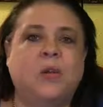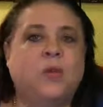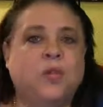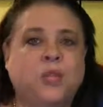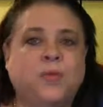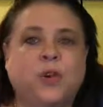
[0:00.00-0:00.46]

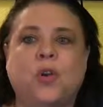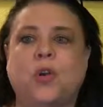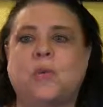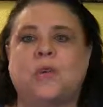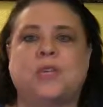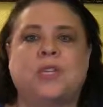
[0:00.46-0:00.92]
Christopher
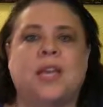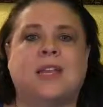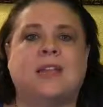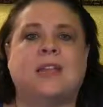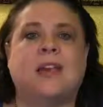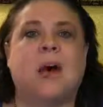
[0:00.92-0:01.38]
Germer
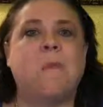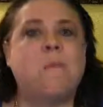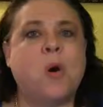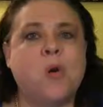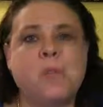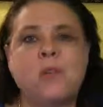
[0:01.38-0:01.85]
said, "A
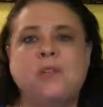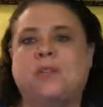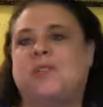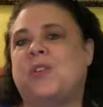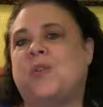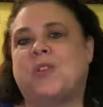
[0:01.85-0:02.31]
moment
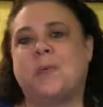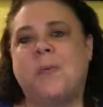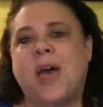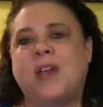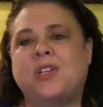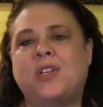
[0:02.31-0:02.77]
of
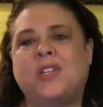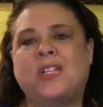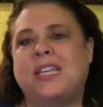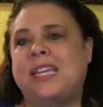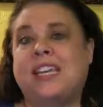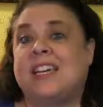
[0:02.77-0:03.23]

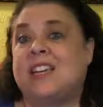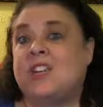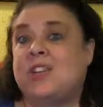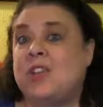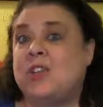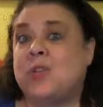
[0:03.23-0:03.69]
self-compassion can
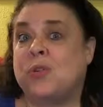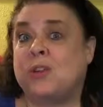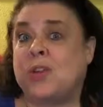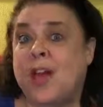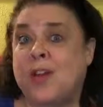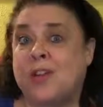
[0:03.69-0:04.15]
change your
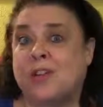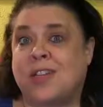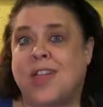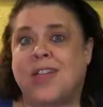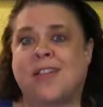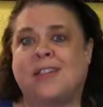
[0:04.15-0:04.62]
entire
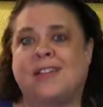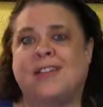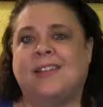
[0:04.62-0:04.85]
day,